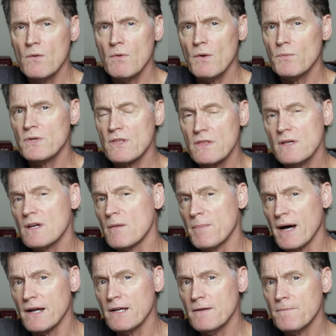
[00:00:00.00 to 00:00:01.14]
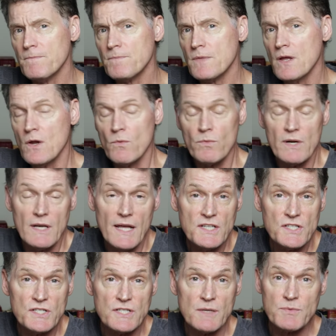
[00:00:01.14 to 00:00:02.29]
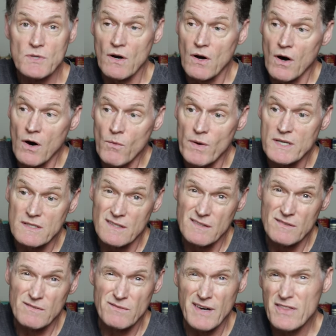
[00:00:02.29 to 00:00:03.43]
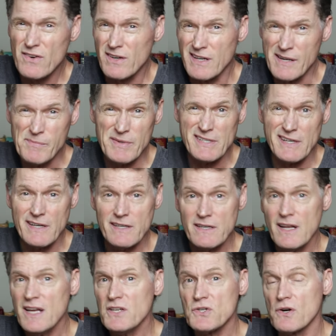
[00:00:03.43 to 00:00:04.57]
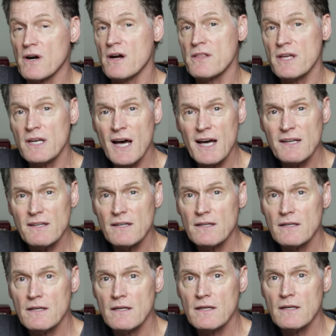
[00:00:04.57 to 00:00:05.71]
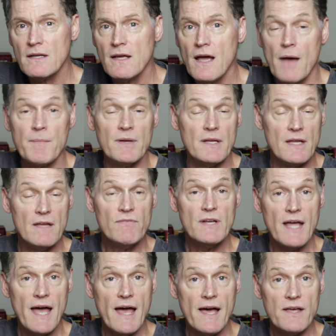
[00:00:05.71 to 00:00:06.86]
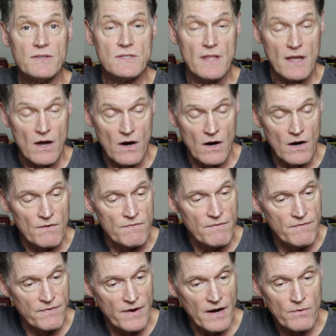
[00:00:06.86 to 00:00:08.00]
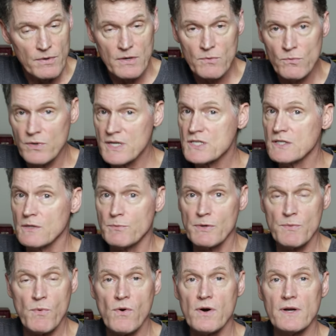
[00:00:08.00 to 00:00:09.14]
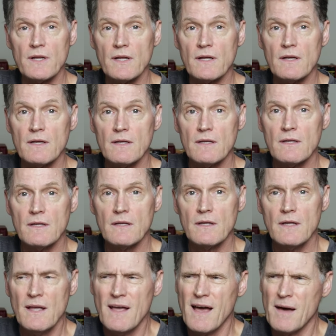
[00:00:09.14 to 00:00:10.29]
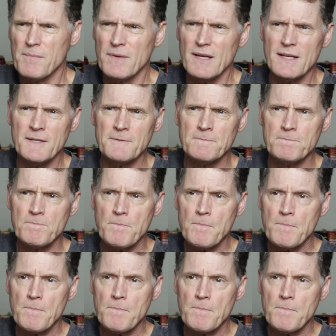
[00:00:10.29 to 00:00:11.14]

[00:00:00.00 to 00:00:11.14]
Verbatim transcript: Well, when you think about it, relationships are always rather limiting in nature, are they not? I mean, even as they are very richly rewarding. I mean,